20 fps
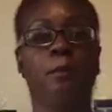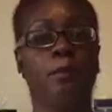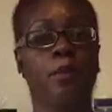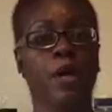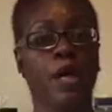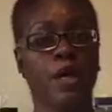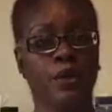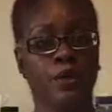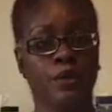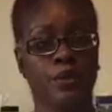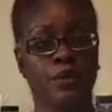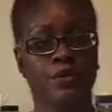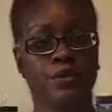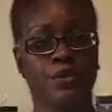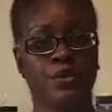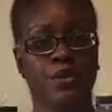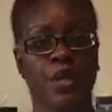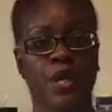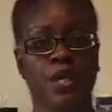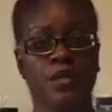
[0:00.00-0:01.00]

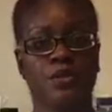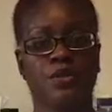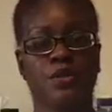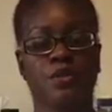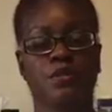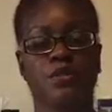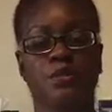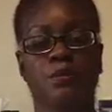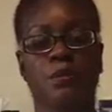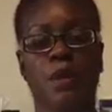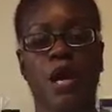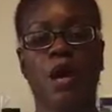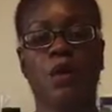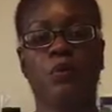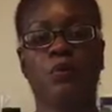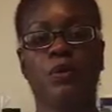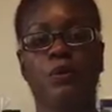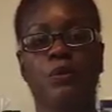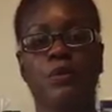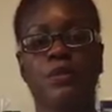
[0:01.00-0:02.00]
butters. So
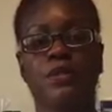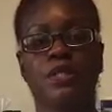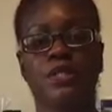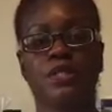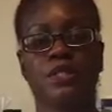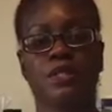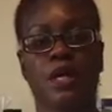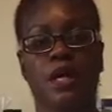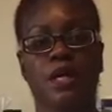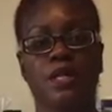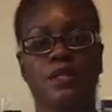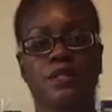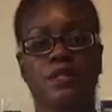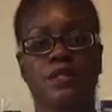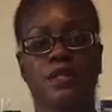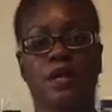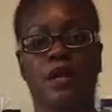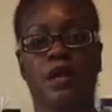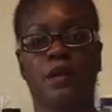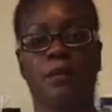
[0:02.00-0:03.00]
tomorrow we will
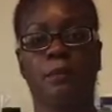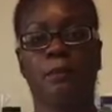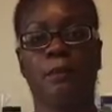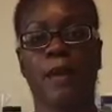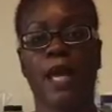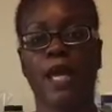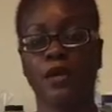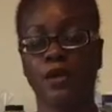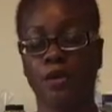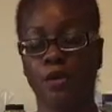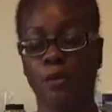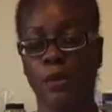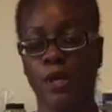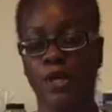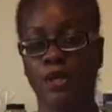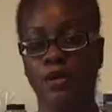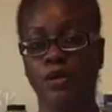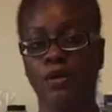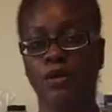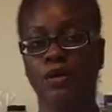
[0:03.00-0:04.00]
discuss mango
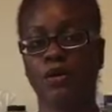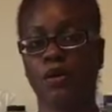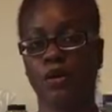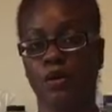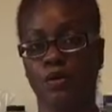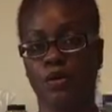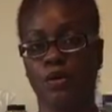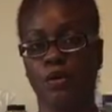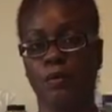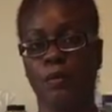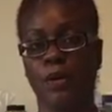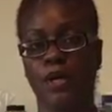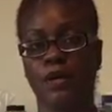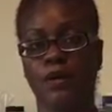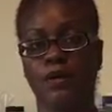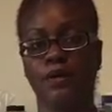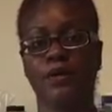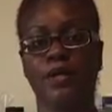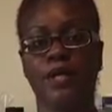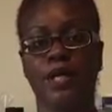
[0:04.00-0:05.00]
butter, cocoa
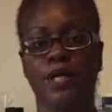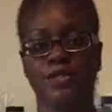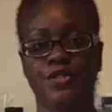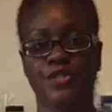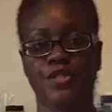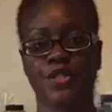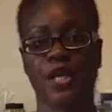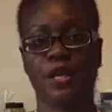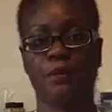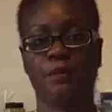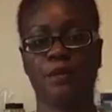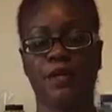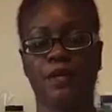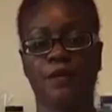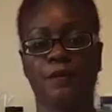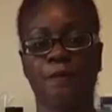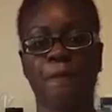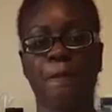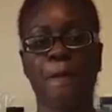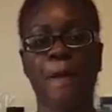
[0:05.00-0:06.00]
butter, and shea
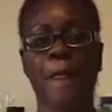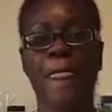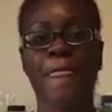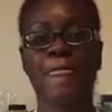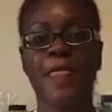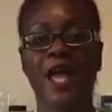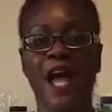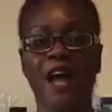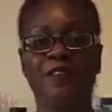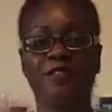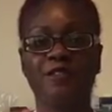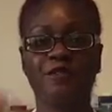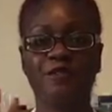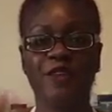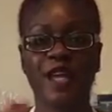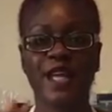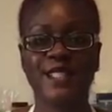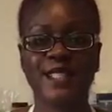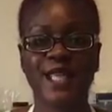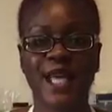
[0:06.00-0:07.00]
butter. Have a
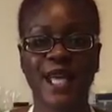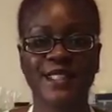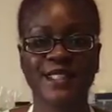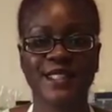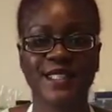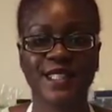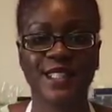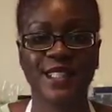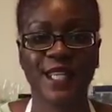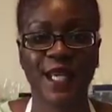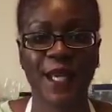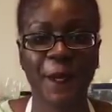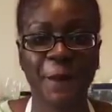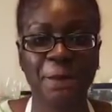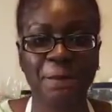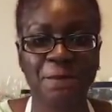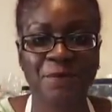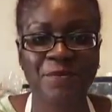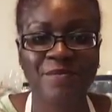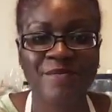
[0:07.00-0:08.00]
fantastic
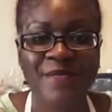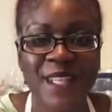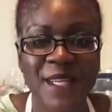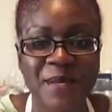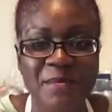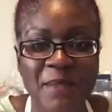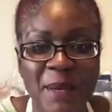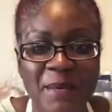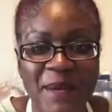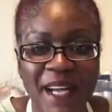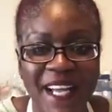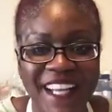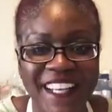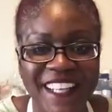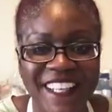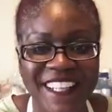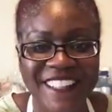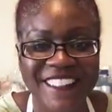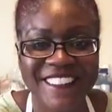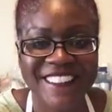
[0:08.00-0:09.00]
day.
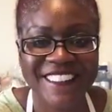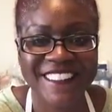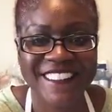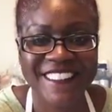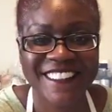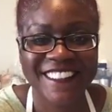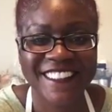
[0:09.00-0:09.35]
Bye-bye now.